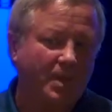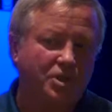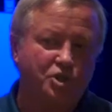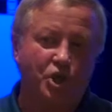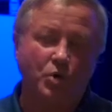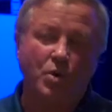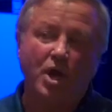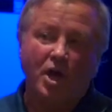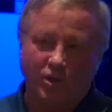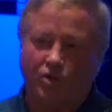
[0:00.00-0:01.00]
So
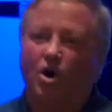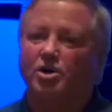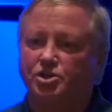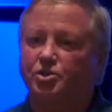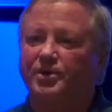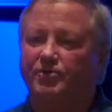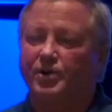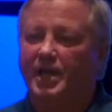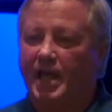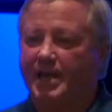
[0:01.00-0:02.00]
there are two
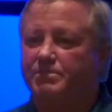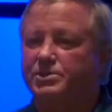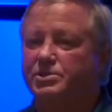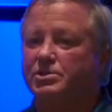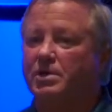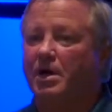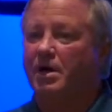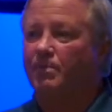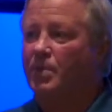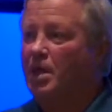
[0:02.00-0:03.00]
different camps.
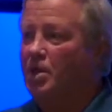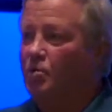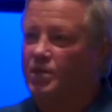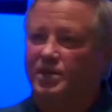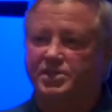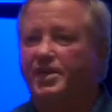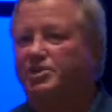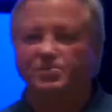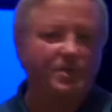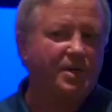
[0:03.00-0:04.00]
Um, when the
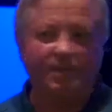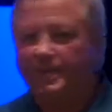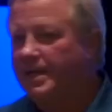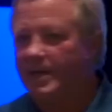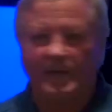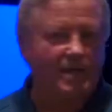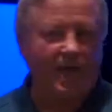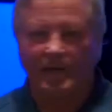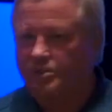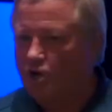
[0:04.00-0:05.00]
salesmen come in and,
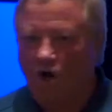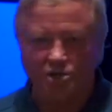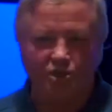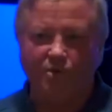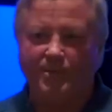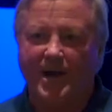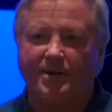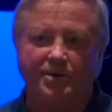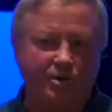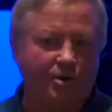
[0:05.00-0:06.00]
and talk to you
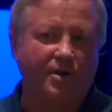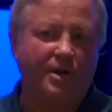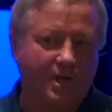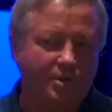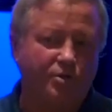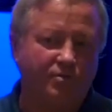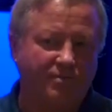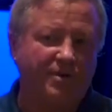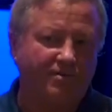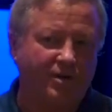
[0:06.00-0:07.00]
about it, you're going to get two
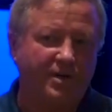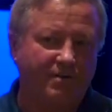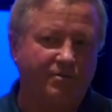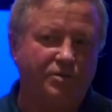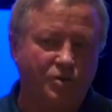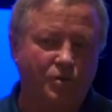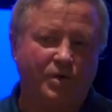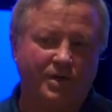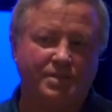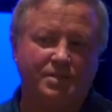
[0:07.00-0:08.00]
very, very different
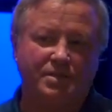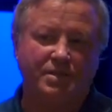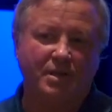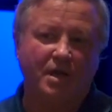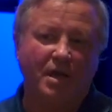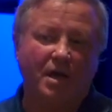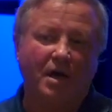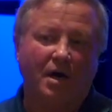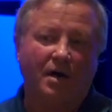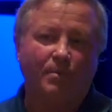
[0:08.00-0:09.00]
stories.
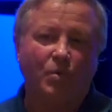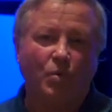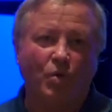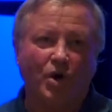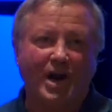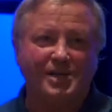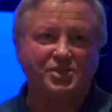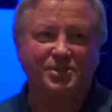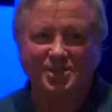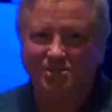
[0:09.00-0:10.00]
Um, we're
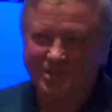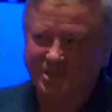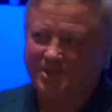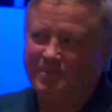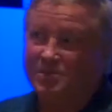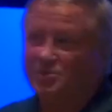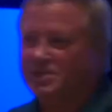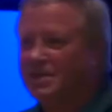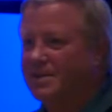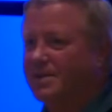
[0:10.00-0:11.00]
actually doing some
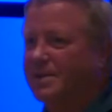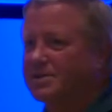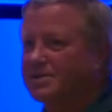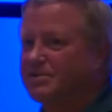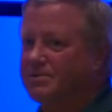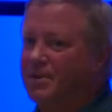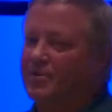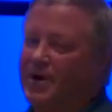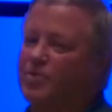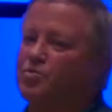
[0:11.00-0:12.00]
interesting things
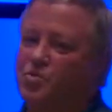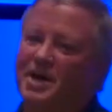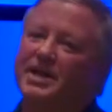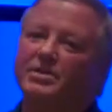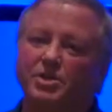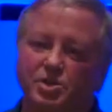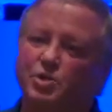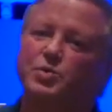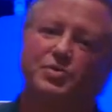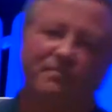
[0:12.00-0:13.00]
around running the
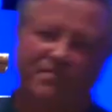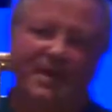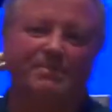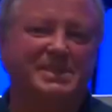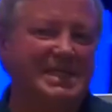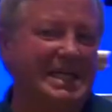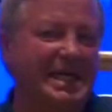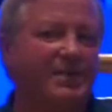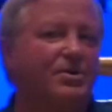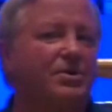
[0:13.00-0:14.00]
two of them
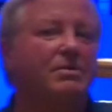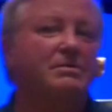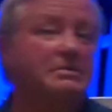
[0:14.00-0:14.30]
together,